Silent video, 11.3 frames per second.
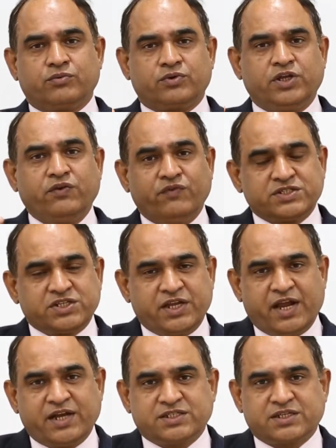
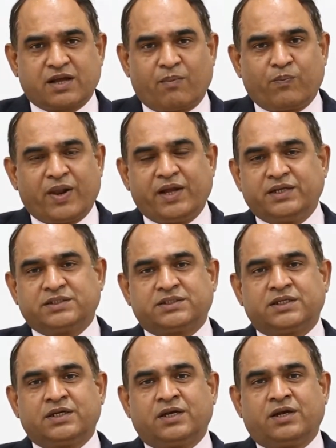investigates
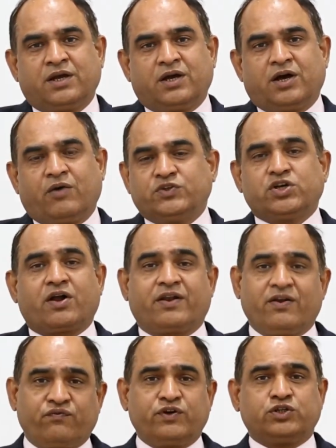complaints which are
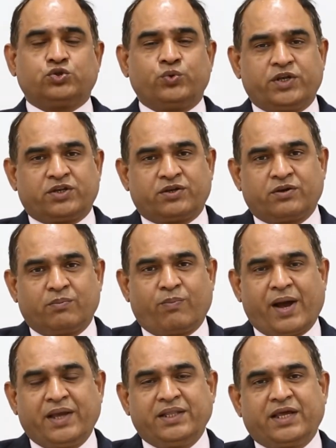referred to it
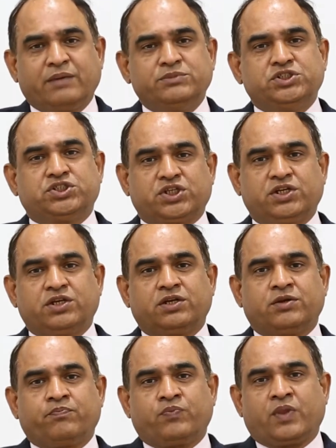by the commission,
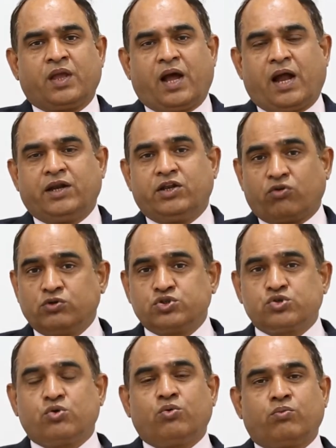and it
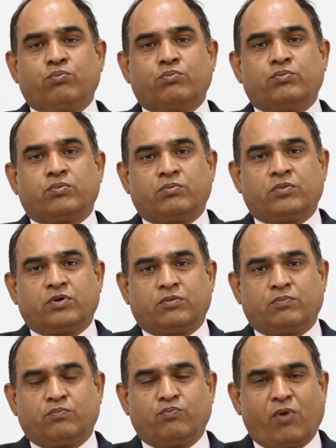also
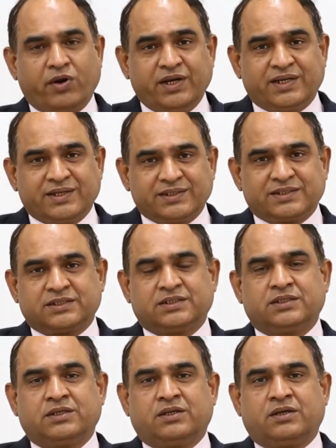monitors
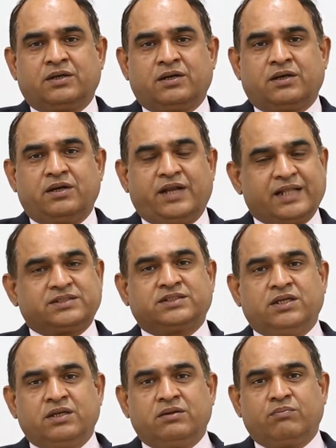deaths
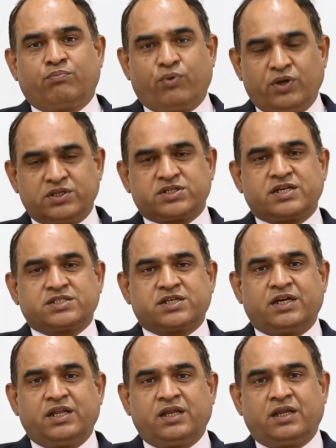in police
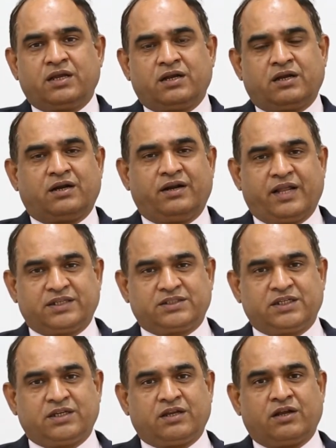custody, deaths
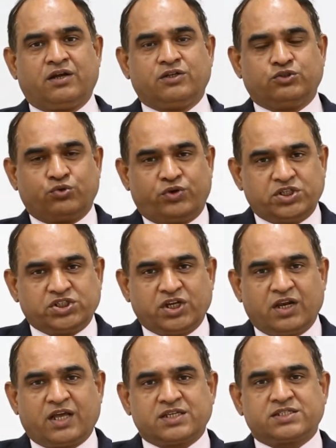in
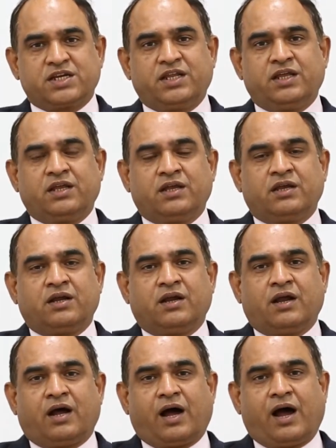judicial custody
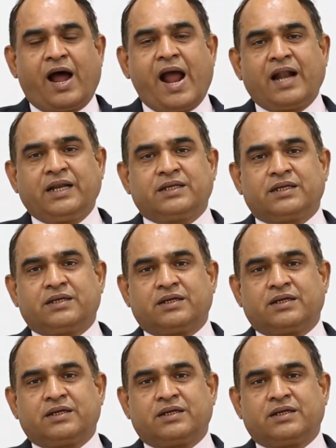and